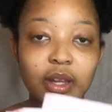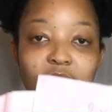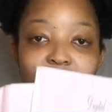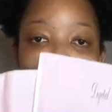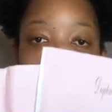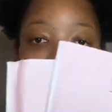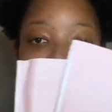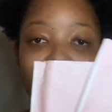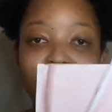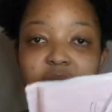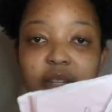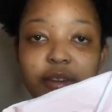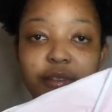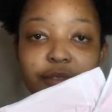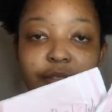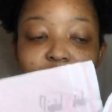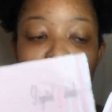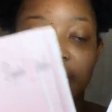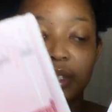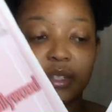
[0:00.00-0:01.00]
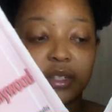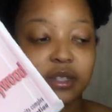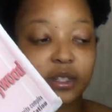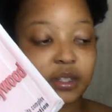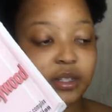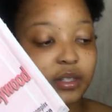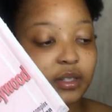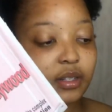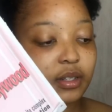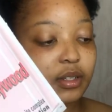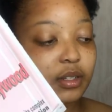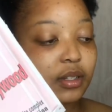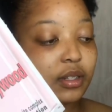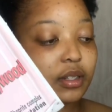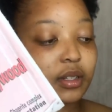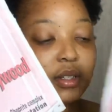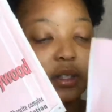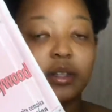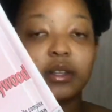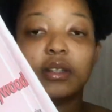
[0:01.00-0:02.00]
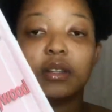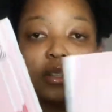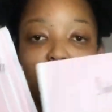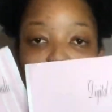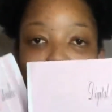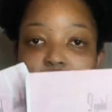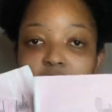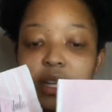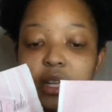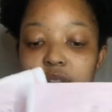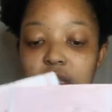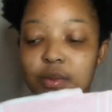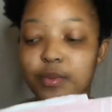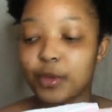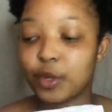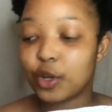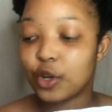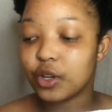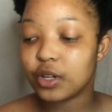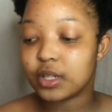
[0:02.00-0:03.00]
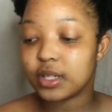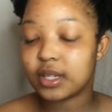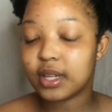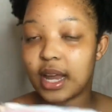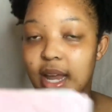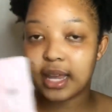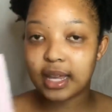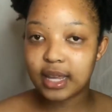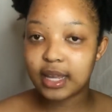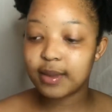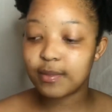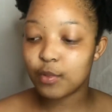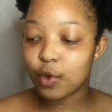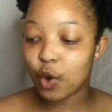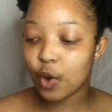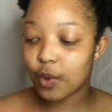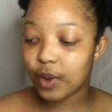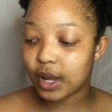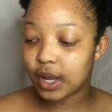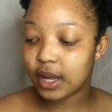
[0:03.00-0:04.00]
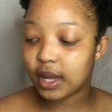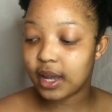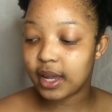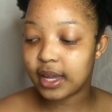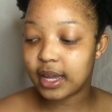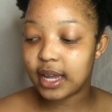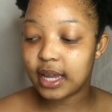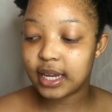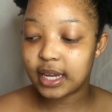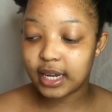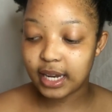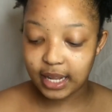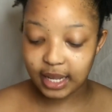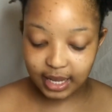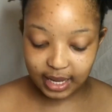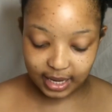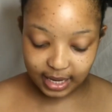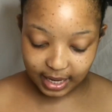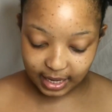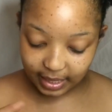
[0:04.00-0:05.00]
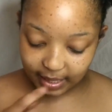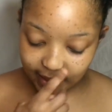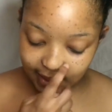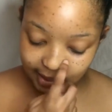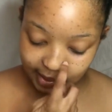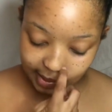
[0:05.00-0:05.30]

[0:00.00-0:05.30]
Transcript: They're different thing is because I keep going again and again and again.